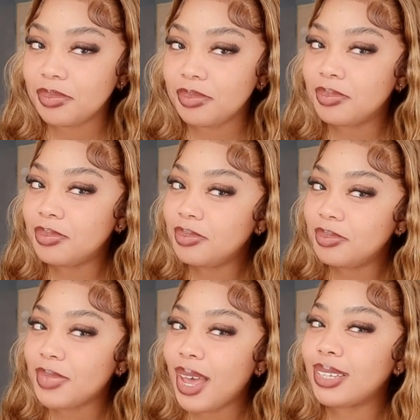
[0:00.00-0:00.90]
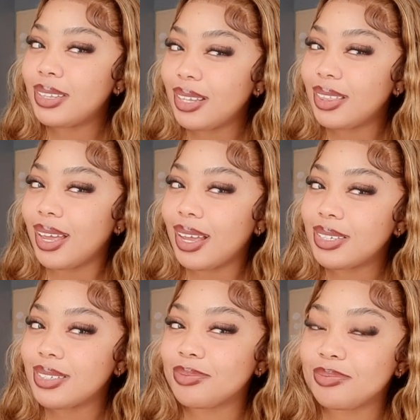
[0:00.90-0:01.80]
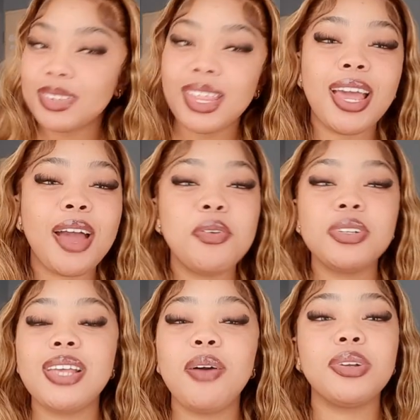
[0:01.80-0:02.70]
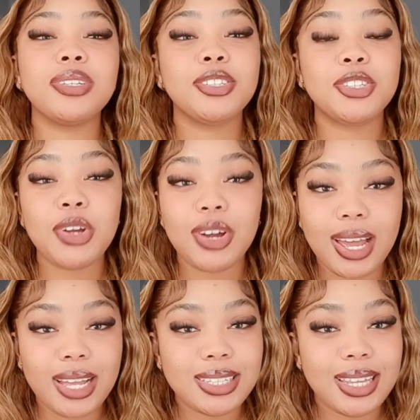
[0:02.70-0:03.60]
I did that. Like I was in shock, guys.